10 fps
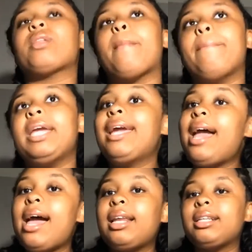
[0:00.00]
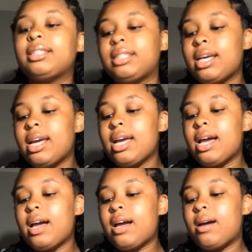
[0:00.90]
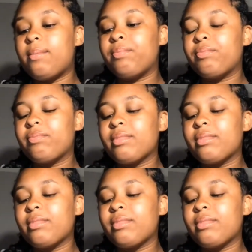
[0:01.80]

being honest, I